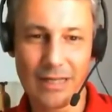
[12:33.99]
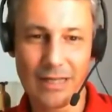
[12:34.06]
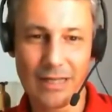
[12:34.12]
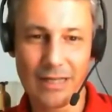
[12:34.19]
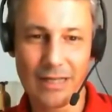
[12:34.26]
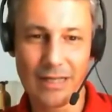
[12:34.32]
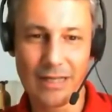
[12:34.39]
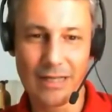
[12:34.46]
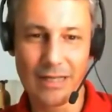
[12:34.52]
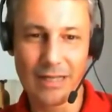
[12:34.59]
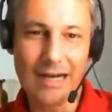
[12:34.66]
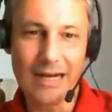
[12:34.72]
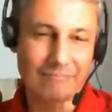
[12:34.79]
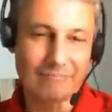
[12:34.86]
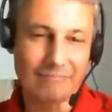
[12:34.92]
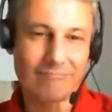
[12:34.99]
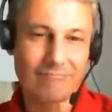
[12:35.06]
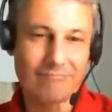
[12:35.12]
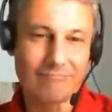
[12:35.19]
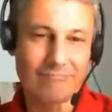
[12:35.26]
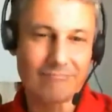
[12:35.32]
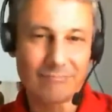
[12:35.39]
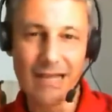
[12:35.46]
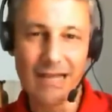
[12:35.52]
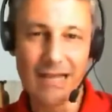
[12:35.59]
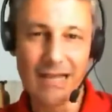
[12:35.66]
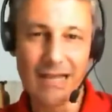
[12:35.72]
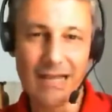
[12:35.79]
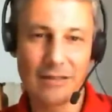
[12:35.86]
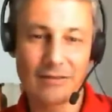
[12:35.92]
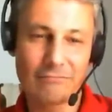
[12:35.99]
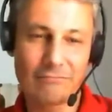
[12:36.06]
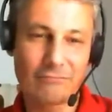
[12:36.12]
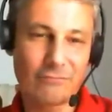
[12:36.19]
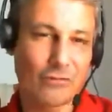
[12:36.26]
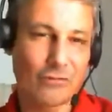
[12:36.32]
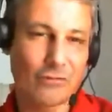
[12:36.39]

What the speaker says: they are a little troubled